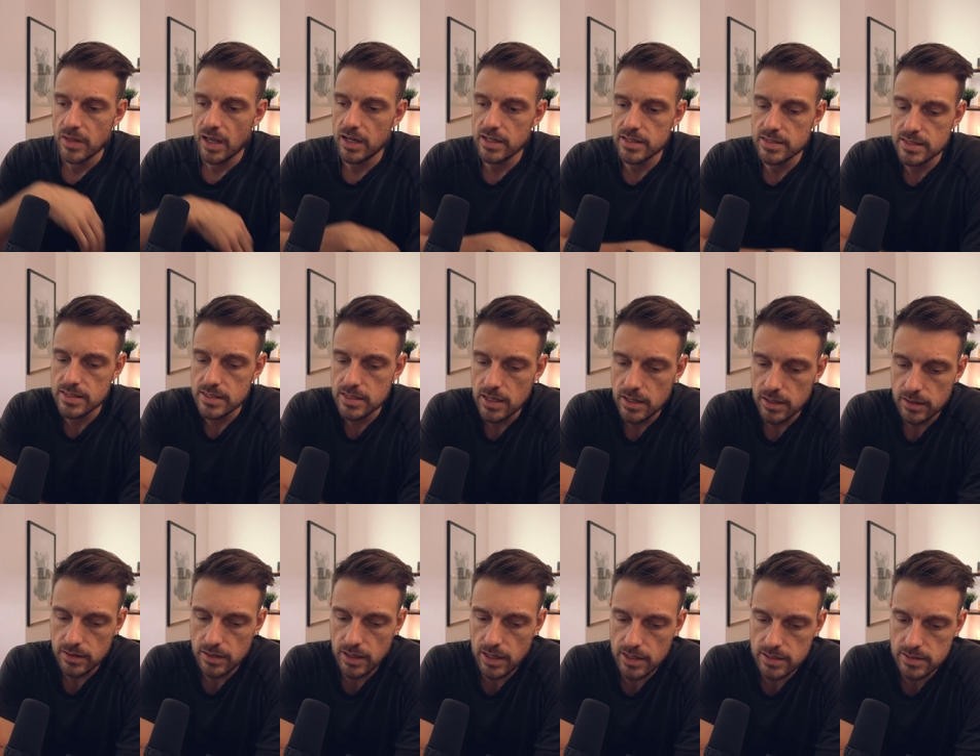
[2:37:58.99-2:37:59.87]
i see
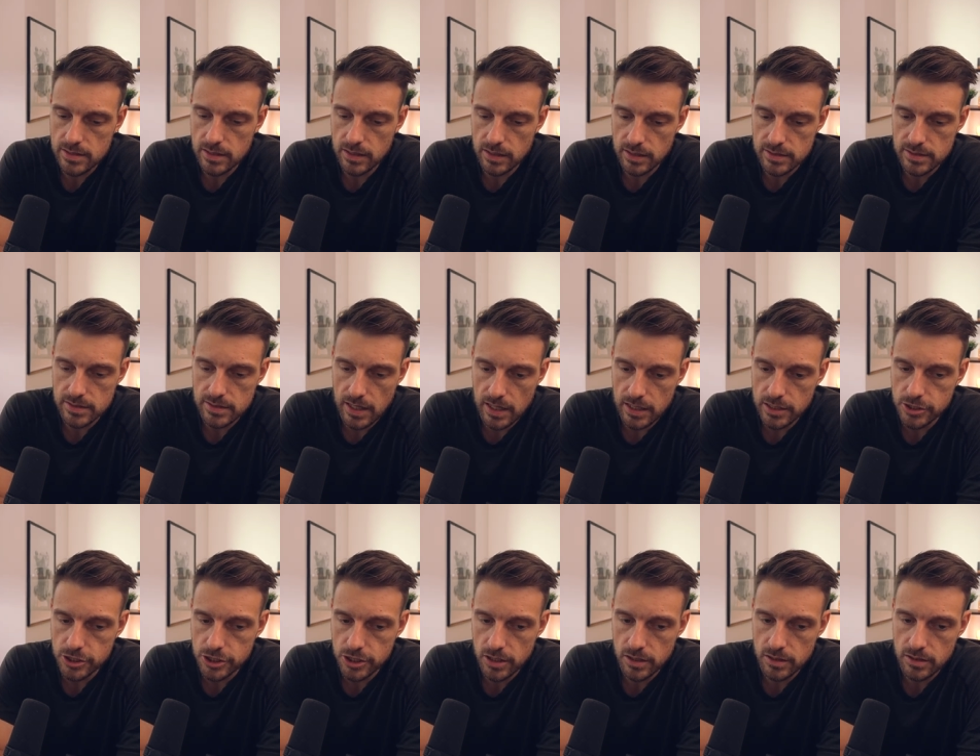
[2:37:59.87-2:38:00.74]
it as an
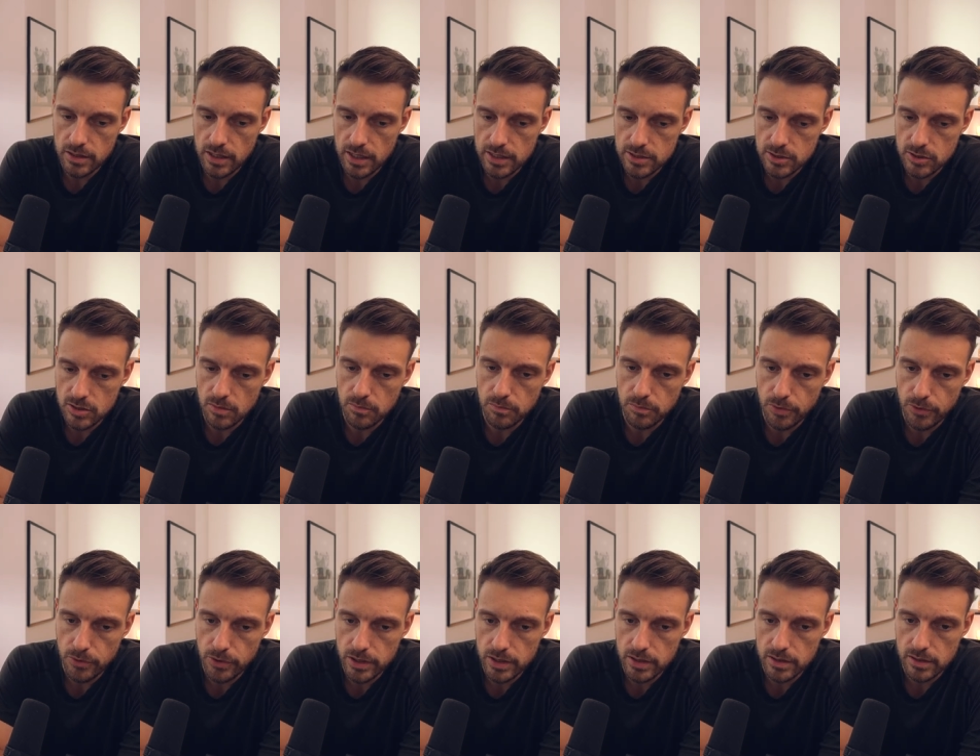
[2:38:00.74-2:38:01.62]
extension at some
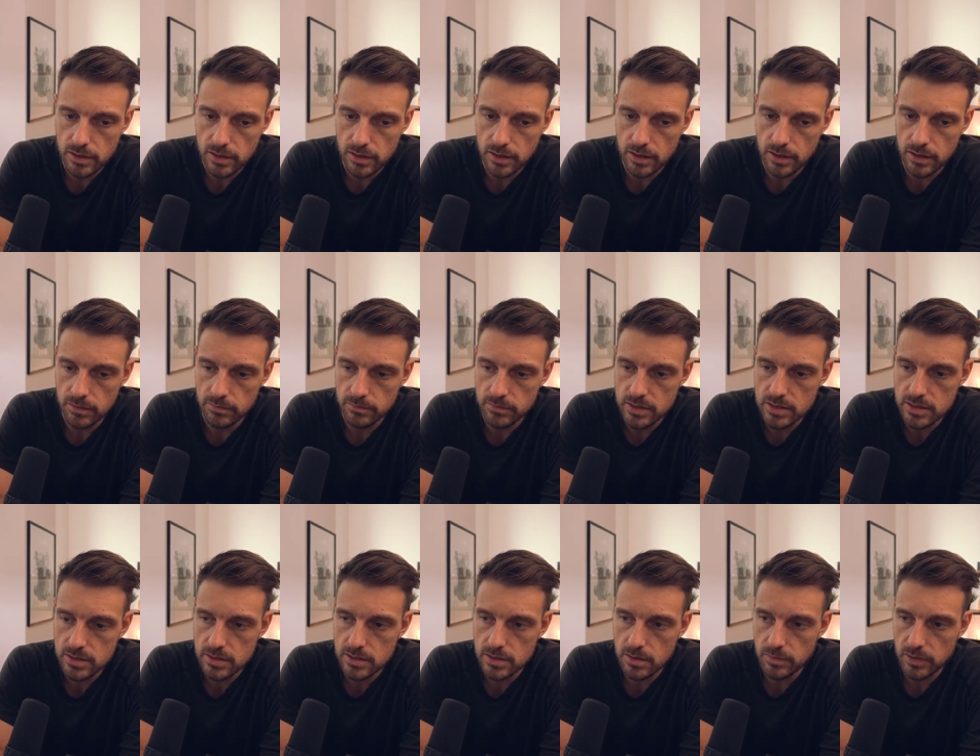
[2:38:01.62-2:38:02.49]
point um, this is